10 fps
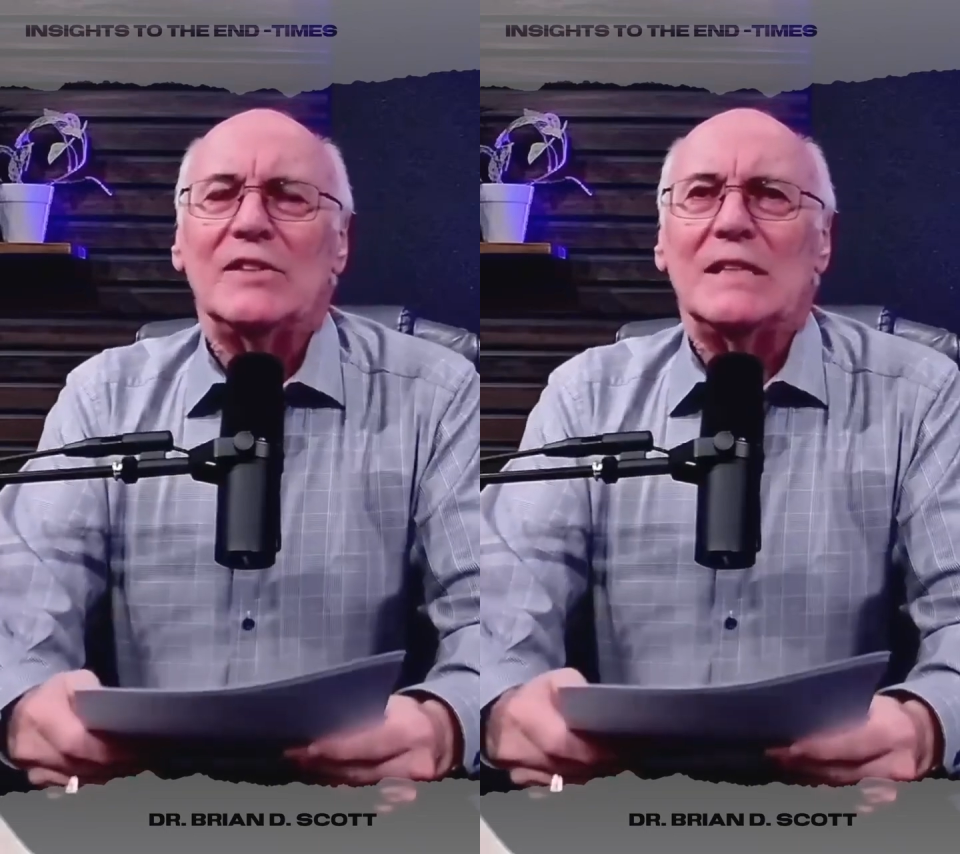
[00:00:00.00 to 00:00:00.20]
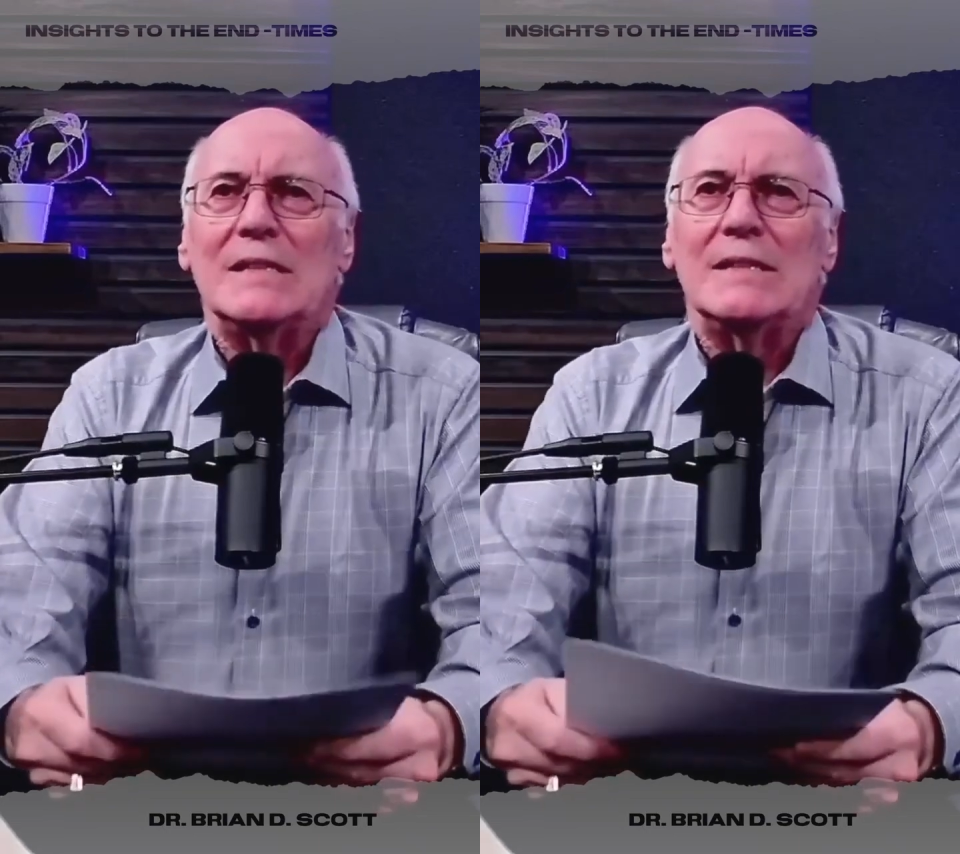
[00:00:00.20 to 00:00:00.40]

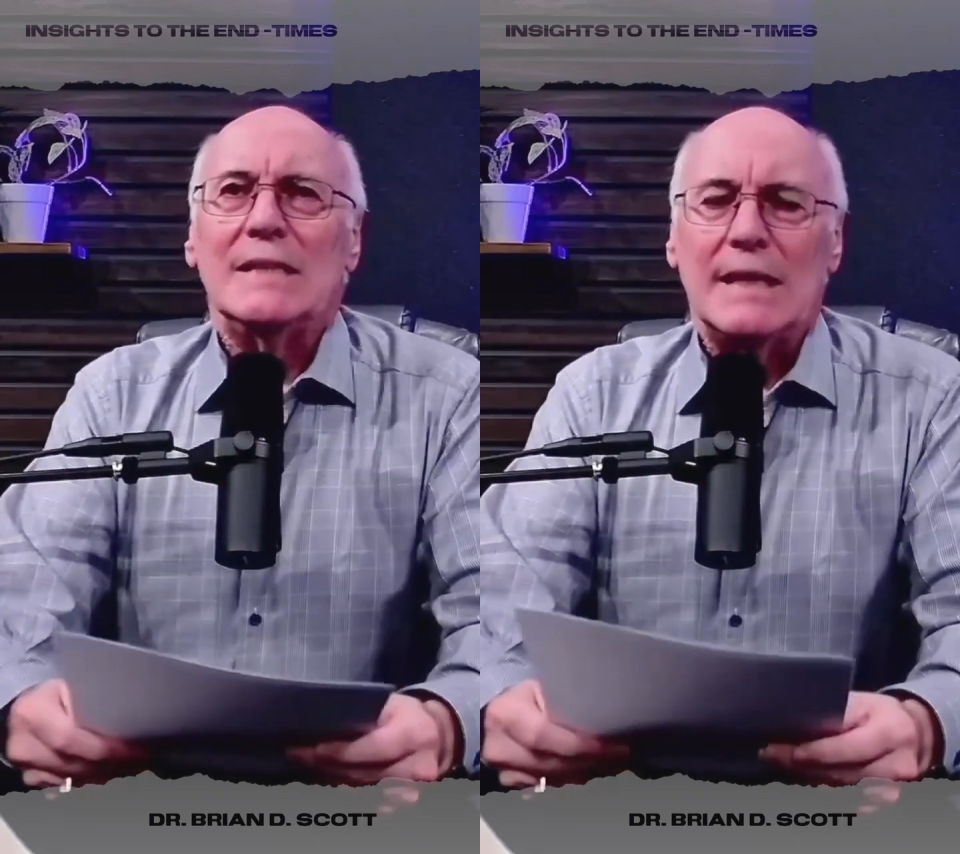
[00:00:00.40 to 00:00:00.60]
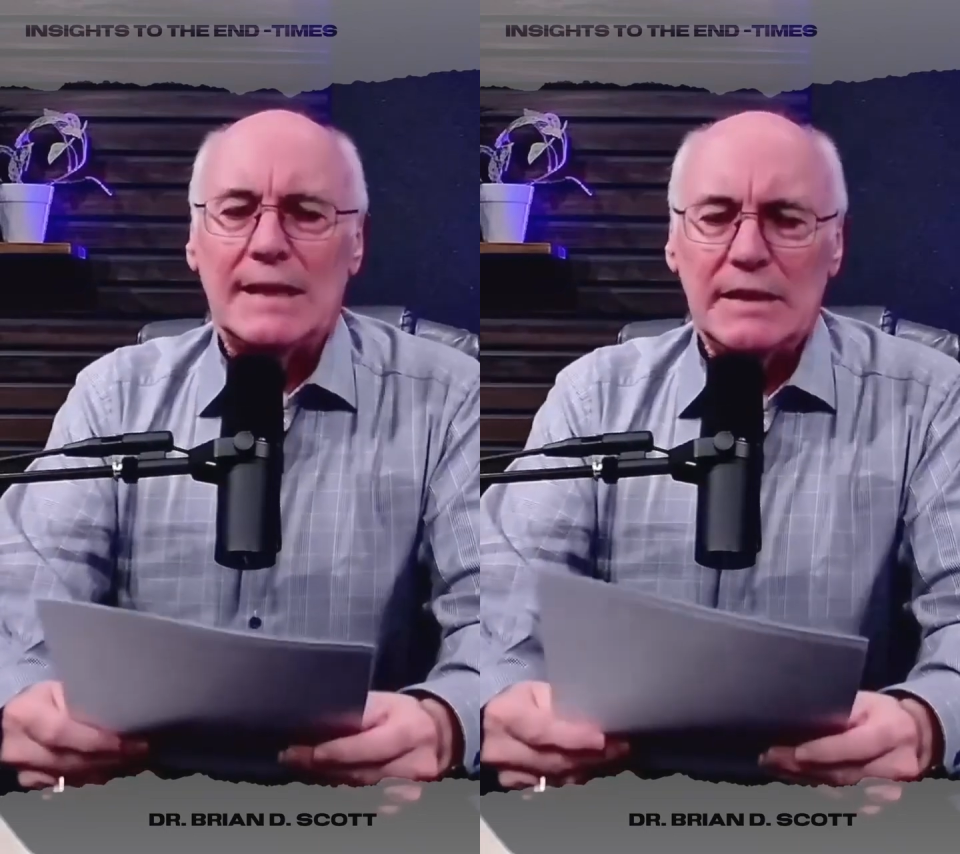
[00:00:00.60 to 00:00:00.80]
and
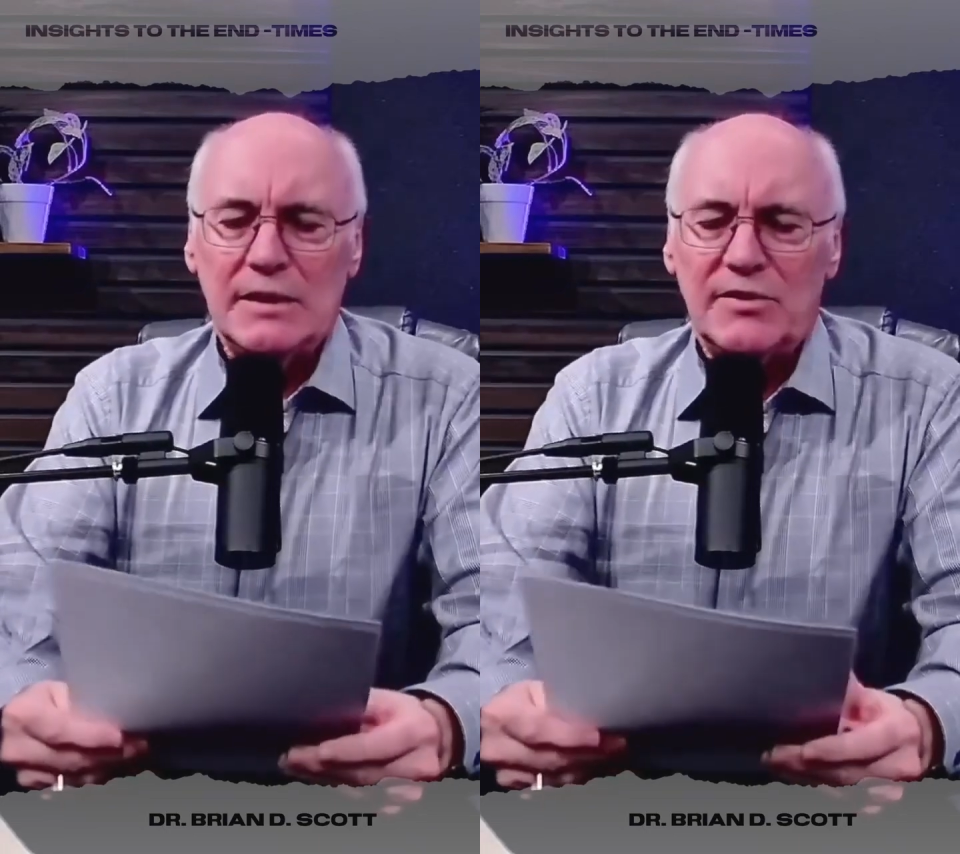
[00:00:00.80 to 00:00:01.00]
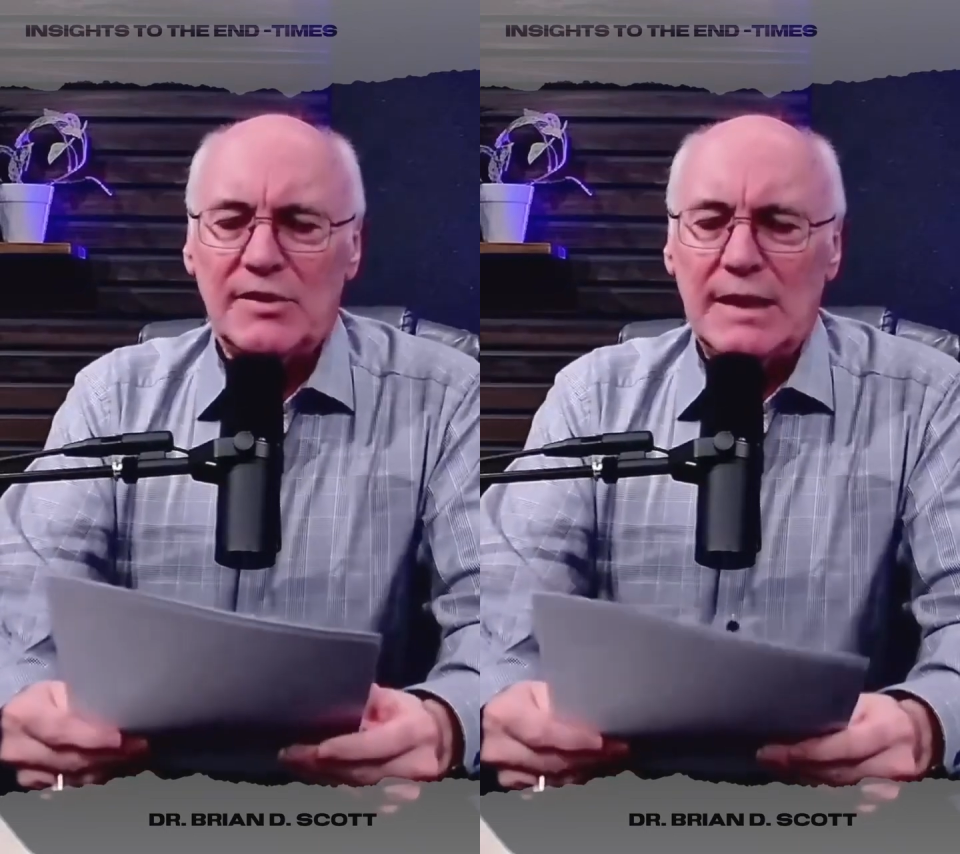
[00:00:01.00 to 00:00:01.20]

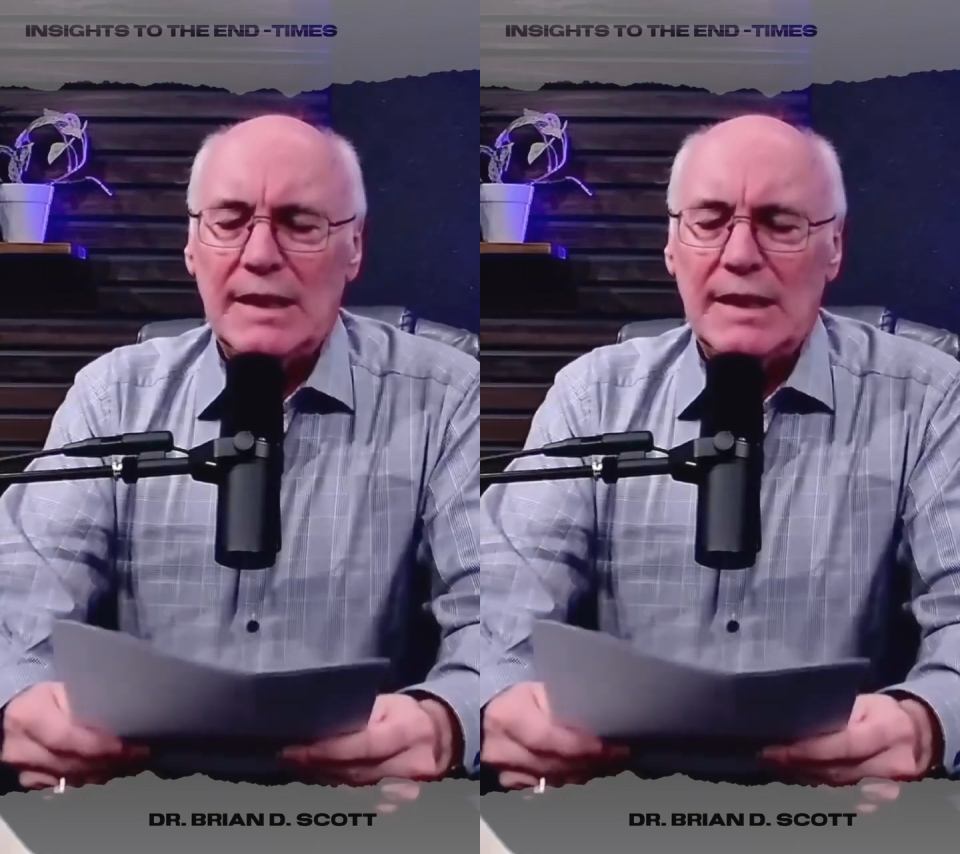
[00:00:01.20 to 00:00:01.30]
1990s,